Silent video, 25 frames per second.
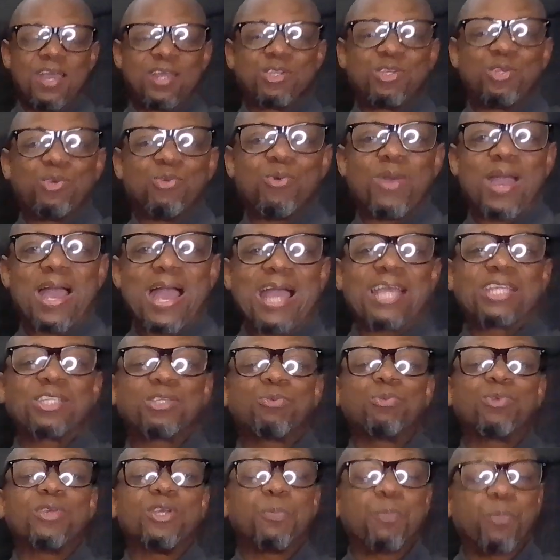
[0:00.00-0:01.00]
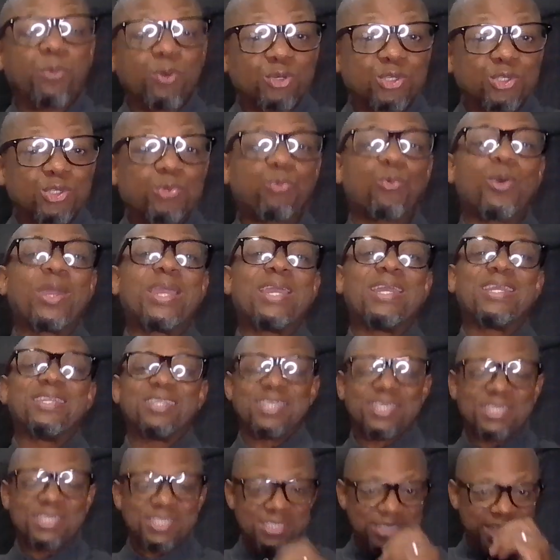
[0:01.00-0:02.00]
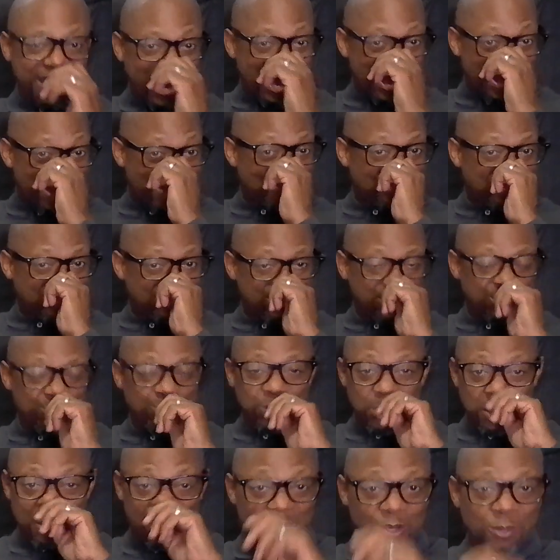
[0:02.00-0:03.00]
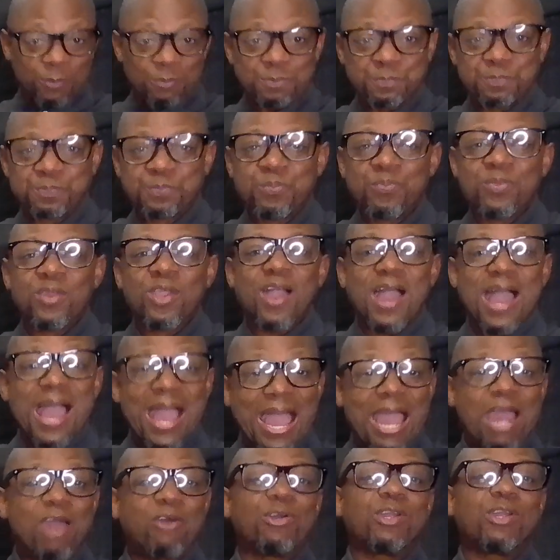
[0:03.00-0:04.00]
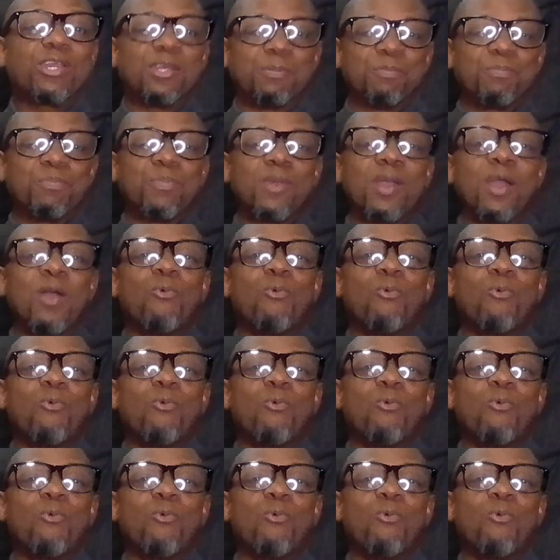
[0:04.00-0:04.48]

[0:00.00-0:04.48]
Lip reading: to actually persuade these guys to hire him,